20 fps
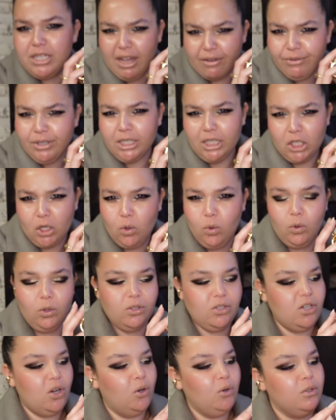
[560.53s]
definitely
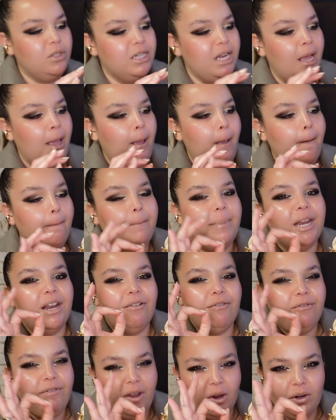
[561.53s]
cool toned, but
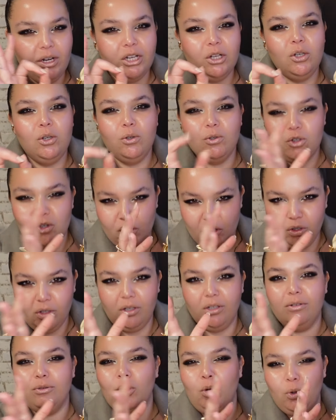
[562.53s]
a very
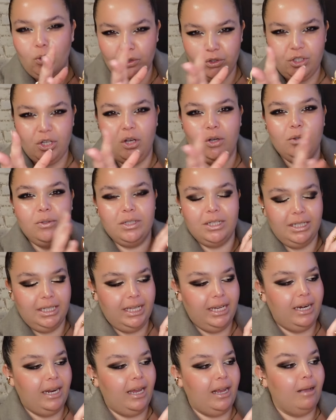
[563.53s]
neutral, cool toned
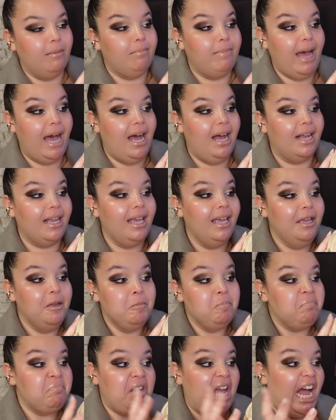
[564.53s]
leaning bag.
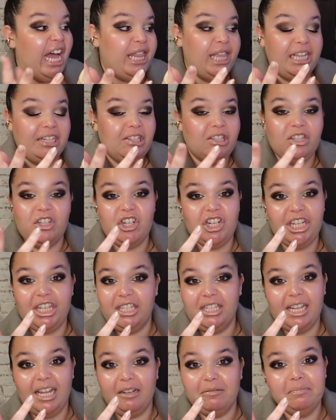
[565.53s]
I think it's the
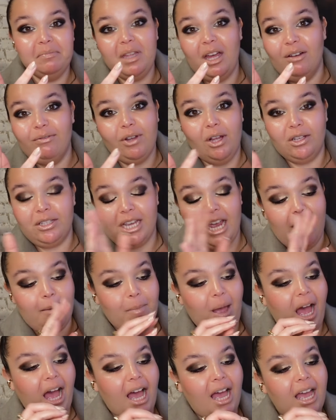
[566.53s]
chicest thing of all
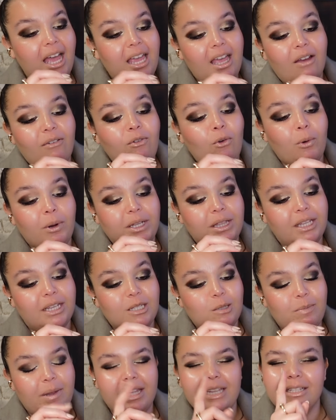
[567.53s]
time. I have worn
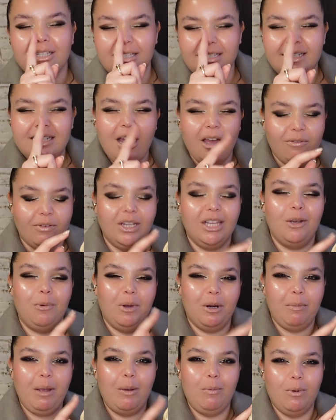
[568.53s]
this, but this is definitely
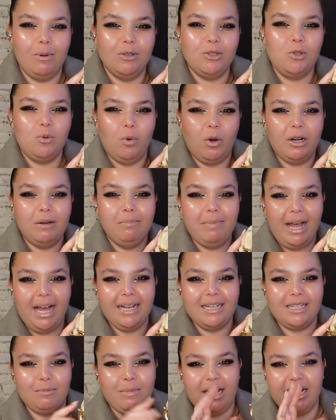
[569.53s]
one of my most worn
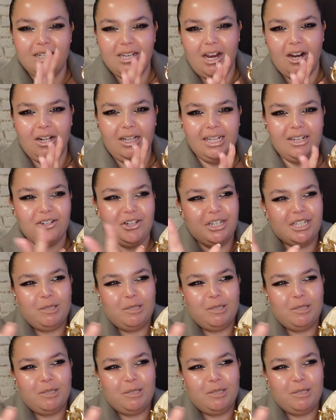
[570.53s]
bags in my entire collection,